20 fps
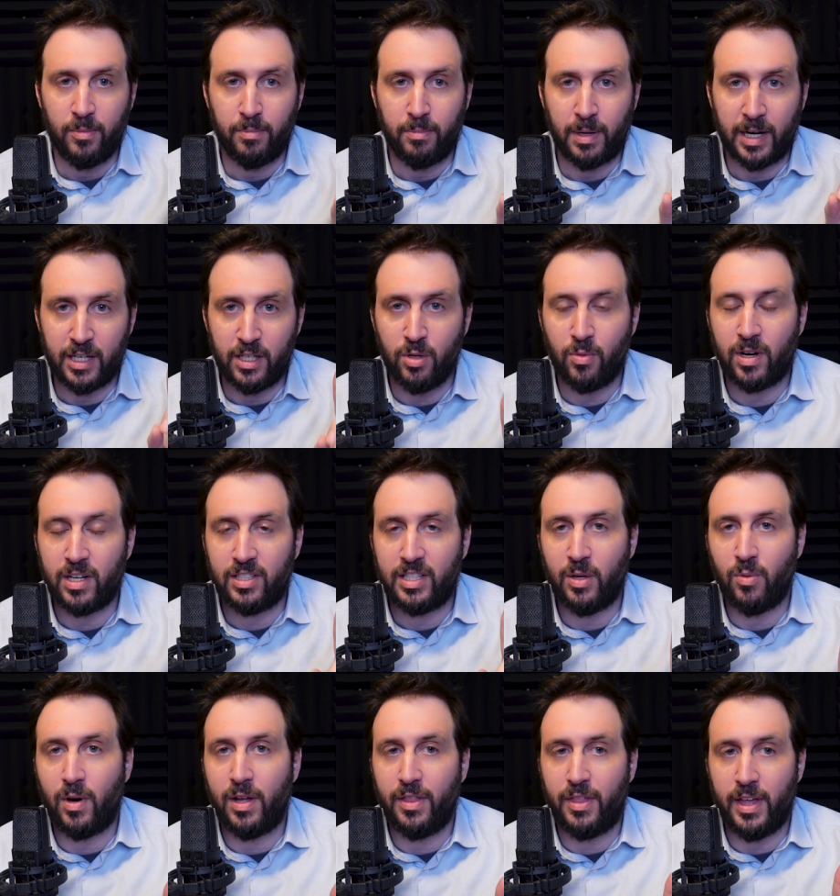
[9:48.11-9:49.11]
But I do want to say
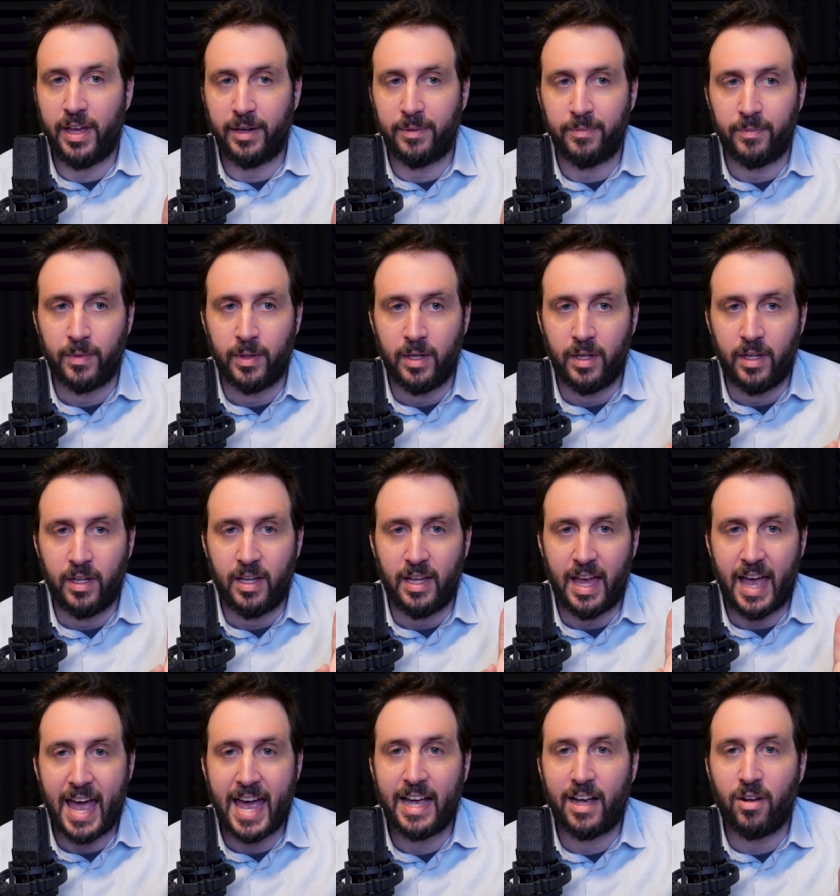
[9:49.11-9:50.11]
one thing
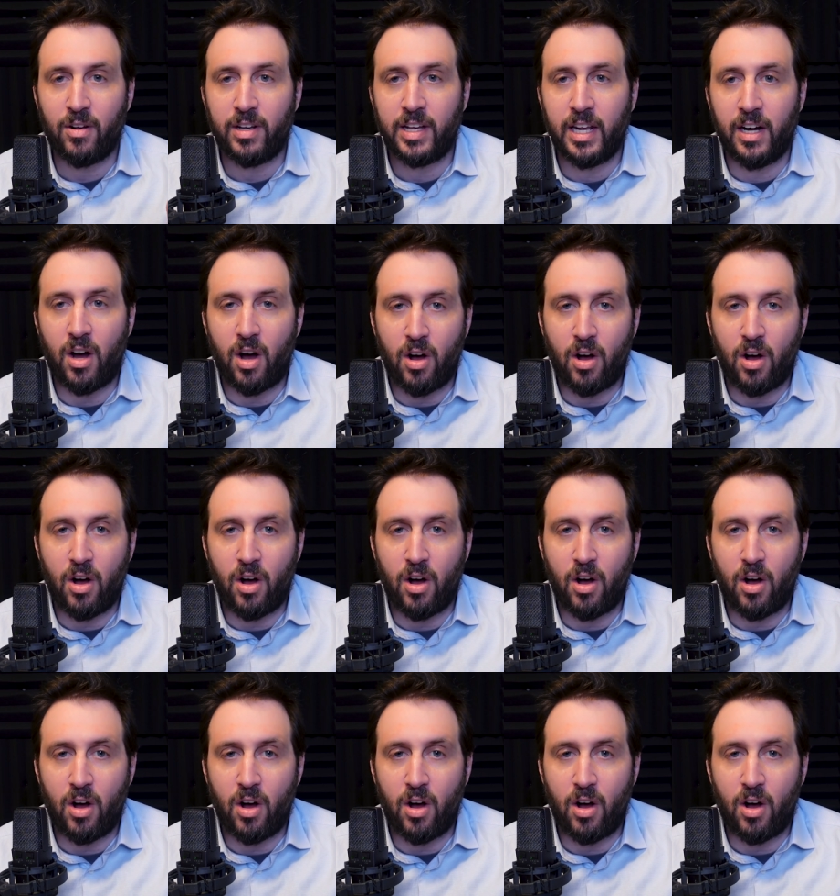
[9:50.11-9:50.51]
anger can